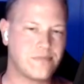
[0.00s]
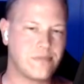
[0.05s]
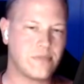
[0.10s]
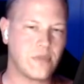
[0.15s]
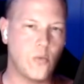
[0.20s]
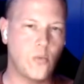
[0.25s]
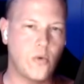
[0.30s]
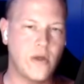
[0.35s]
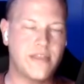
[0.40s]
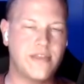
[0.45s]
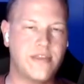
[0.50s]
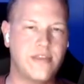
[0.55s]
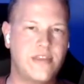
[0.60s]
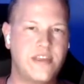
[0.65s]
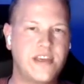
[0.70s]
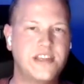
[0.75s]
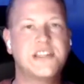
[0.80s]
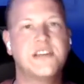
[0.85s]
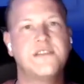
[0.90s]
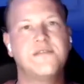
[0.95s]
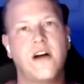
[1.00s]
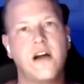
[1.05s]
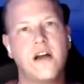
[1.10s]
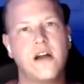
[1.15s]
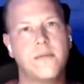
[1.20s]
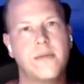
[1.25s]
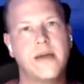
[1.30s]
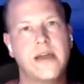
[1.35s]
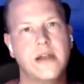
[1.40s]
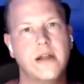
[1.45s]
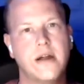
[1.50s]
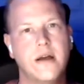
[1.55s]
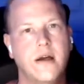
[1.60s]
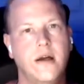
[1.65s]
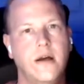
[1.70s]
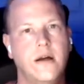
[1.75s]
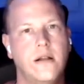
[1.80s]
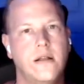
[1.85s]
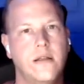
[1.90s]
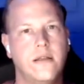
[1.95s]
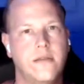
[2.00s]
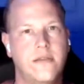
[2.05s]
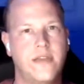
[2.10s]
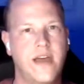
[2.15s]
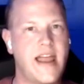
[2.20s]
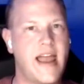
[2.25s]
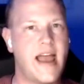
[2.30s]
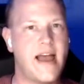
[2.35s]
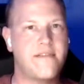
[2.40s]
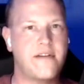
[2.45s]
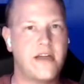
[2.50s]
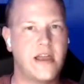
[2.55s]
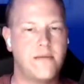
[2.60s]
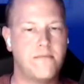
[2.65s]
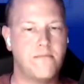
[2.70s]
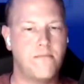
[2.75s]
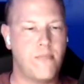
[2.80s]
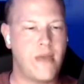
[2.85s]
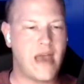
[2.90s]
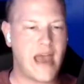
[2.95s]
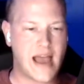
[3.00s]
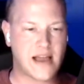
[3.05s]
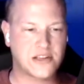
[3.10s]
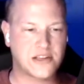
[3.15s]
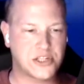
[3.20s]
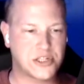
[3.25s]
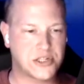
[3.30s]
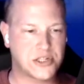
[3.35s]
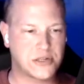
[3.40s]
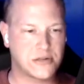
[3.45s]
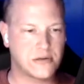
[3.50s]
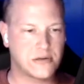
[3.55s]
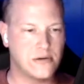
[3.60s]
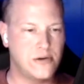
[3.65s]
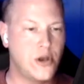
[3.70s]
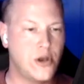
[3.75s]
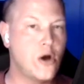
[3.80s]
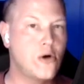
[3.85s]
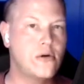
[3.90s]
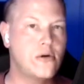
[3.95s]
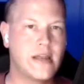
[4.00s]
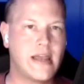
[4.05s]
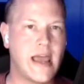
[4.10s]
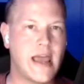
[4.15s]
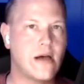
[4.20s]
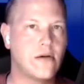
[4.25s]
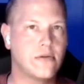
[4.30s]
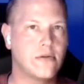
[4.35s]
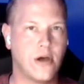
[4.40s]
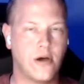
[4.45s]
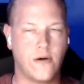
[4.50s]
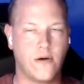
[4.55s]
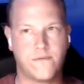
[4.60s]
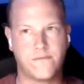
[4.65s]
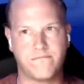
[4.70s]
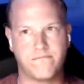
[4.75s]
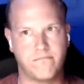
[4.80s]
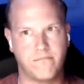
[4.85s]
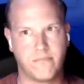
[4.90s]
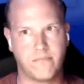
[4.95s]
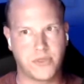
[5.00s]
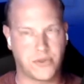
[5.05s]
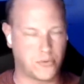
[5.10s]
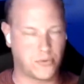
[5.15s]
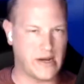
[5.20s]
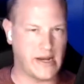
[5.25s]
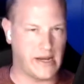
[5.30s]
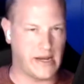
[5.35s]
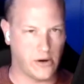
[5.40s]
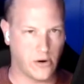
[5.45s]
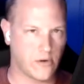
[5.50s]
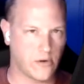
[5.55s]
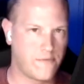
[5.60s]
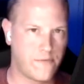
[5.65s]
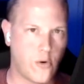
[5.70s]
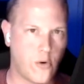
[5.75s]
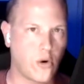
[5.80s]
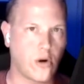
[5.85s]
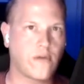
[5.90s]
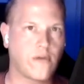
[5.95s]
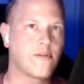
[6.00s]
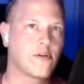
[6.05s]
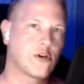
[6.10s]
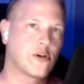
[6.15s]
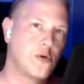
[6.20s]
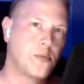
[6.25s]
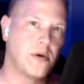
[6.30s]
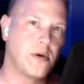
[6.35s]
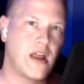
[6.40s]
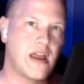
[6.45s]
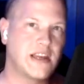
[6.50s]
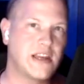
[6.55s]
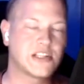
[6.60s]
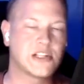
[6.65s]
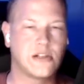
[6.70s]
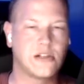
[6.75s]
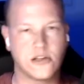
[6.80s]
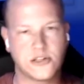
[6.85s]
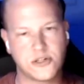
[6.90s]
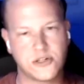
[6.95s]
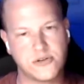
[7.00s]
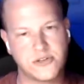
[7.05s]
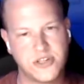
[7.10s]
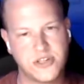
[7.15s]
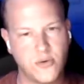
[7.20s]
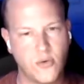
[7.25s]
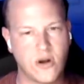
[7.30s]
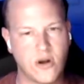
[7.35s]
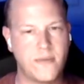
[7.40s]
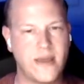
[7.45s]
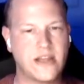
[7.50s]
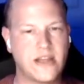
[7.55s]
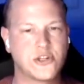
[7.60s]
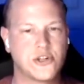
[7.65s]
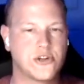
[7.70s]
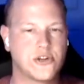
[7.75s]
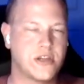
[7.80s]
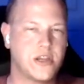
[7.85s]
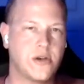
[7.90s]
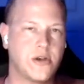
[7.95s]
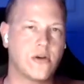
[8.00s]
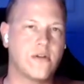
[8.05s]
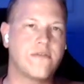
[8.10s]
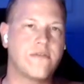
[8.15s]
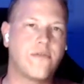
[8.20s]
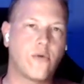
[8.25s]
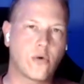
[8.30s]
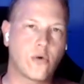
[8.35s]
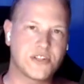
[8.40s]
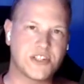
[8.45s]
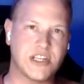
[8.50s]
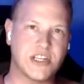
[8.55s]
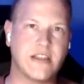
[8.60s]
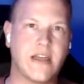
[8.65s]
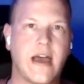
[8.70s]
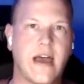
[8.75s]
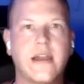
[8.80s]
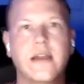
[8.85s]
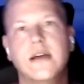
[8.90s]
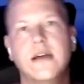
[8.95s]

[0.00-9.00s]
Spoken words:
with this environment, they have a max node count of 3 or 4 for Kubernetes clusters, and you want to make sure that you're enforcing that.